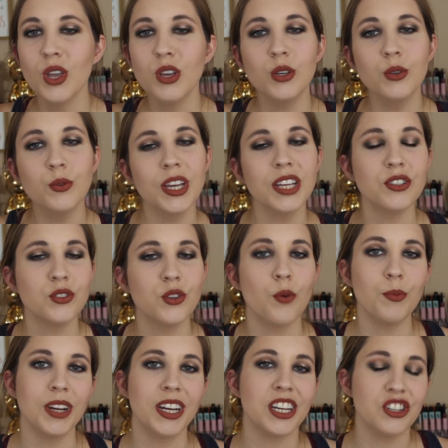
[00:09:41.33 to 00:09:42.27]
You get
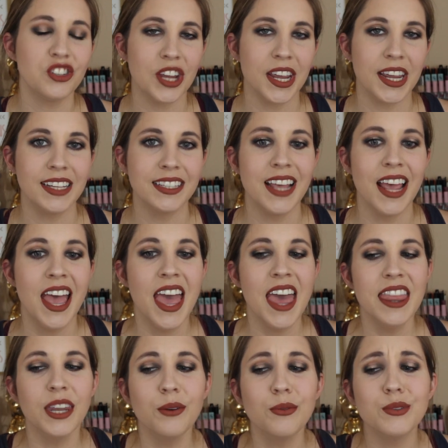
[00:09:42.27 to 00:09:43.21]
so many shades
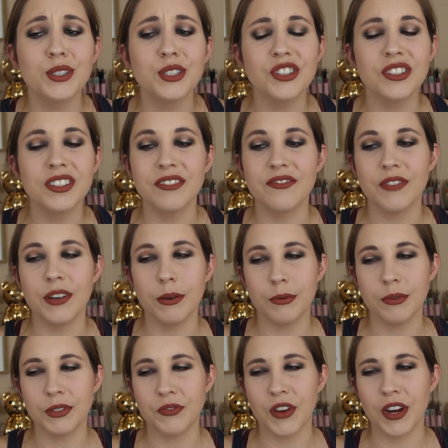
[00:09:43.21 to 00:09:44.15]
that it
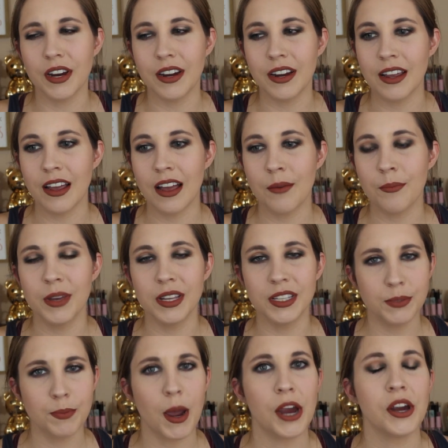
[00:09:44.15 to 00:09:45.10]
was very
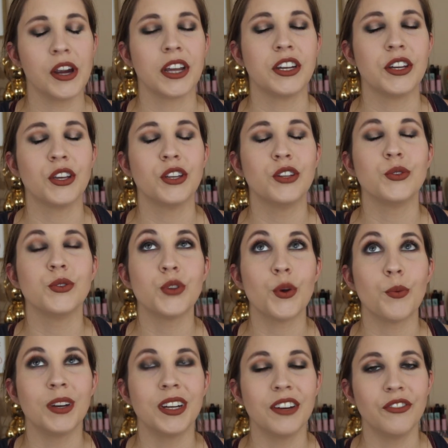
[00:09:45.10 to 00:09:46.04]
inspiring, and you can do
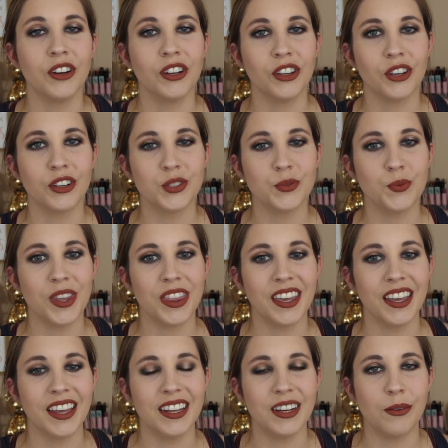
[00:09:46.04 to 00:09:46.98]
so many different looks
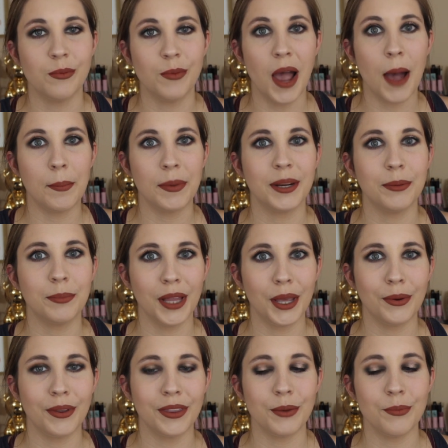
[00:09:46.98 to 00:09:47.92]
with it, and I'm happy to
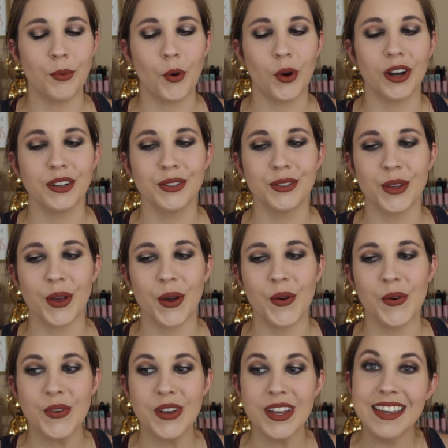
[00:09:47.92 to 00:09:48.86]
play with it more.
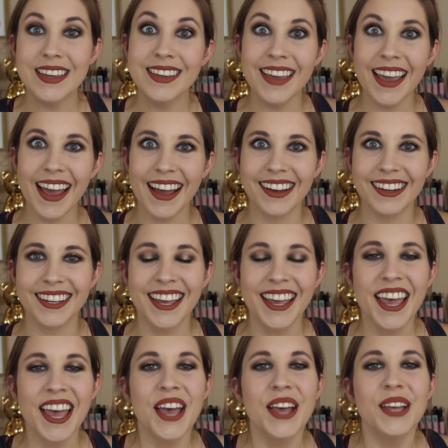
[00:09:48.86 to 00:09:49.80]
So yeah,
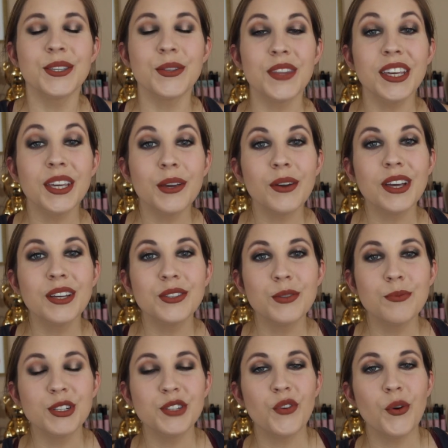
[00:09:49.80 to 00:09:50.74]
so thank you guys
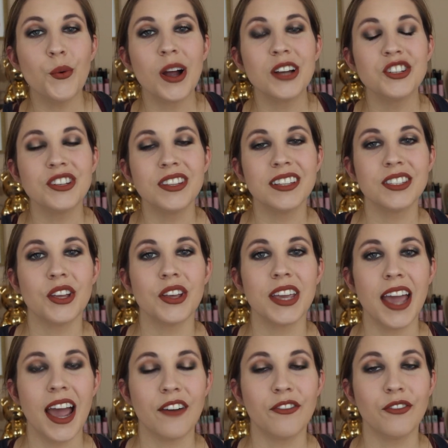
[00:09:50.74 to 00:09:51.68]
so much for watching. That's all
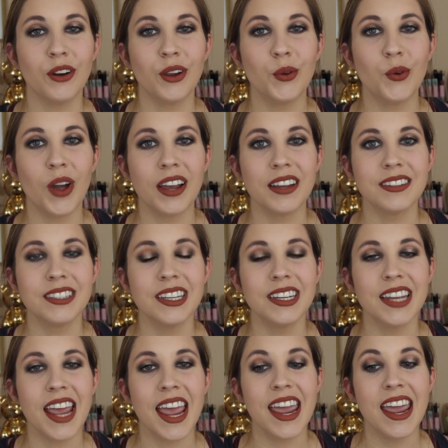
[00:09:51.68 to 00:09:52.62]
I have for you guys
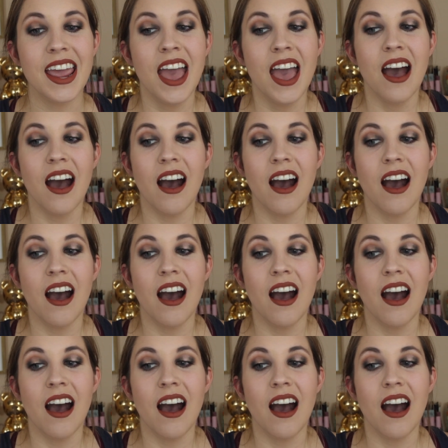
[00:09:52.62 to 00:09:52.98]
today.